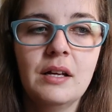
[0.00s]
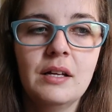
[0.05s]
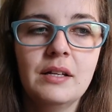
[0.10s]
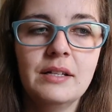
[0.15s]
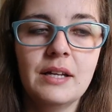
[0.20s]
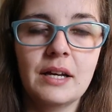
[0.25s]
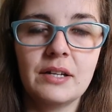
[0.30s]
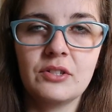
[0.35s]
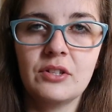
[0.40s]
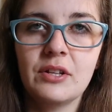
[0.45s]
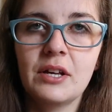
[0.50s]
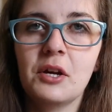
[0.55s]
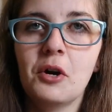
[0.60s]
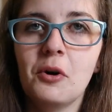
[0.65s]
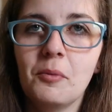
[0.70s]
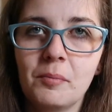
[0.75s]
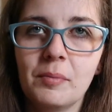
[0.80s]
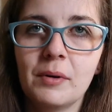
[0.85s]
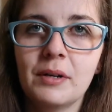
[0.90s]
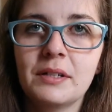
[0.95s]
yes, yeah, so they
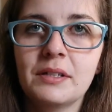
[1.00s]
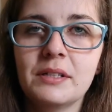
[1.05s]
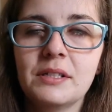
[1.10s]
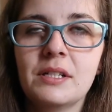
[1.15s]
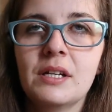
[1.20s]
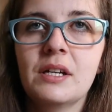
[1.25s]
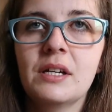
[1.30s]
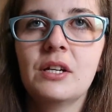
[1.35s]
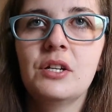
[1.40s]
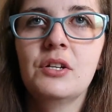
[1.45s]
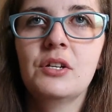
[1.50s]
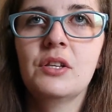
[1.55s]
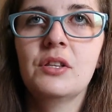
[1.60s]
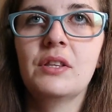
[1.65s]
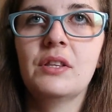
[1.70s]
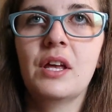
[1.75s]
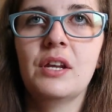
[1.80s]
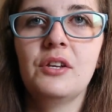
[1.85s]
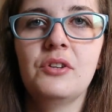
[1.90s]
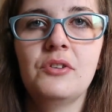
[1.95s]
opened
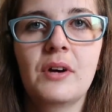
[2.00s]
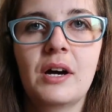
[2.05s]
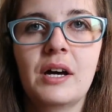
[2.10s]
then you